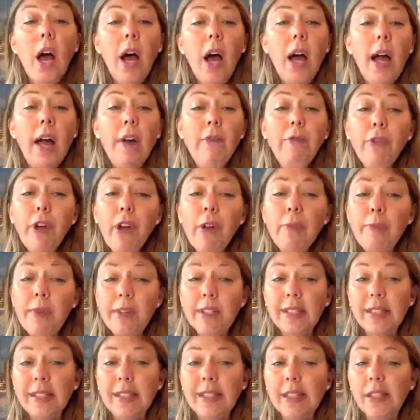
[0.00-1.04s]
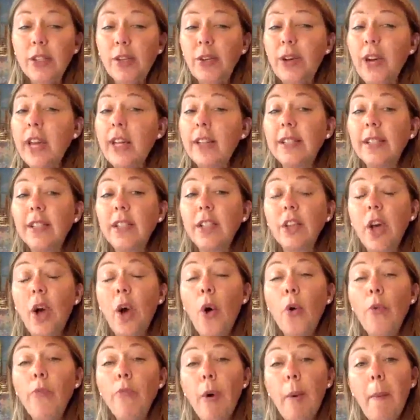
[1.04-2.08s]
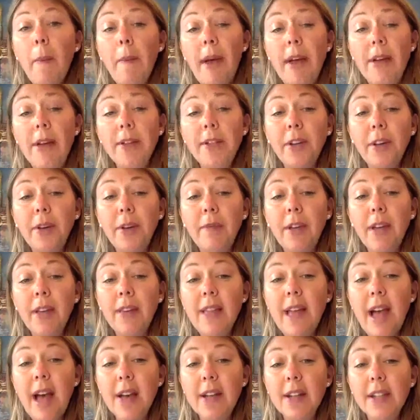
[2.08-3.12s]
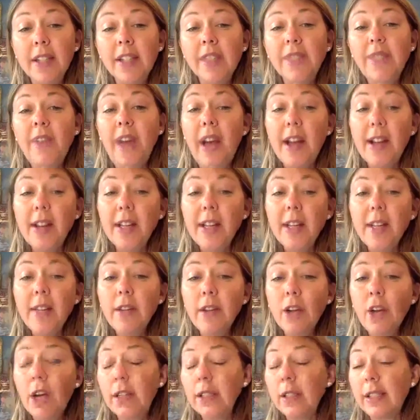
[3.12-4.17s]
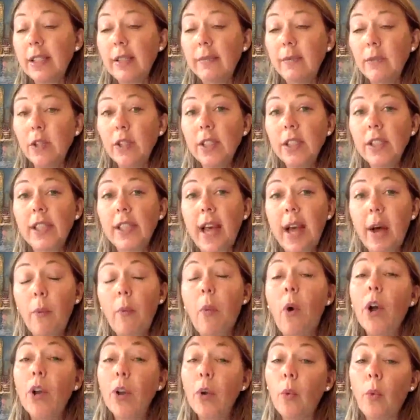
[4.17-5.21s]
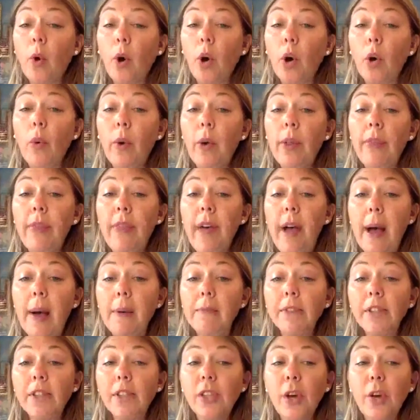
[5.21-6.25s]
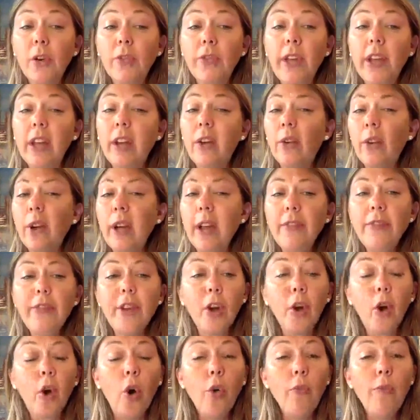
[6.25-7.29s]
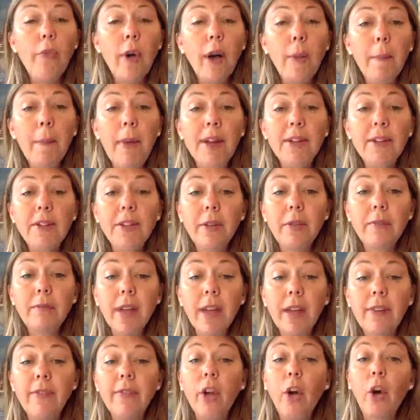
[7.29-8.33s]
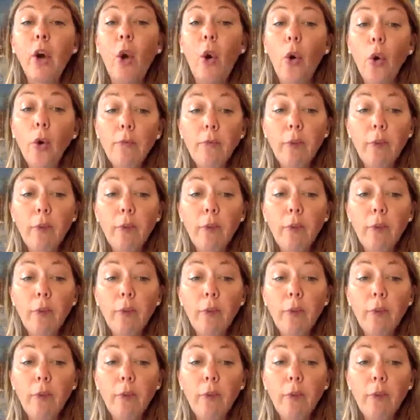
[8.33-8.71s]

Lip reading: every business creates its own momentum, and that is finding their customers that want to work with them. So they create their own momentum in their own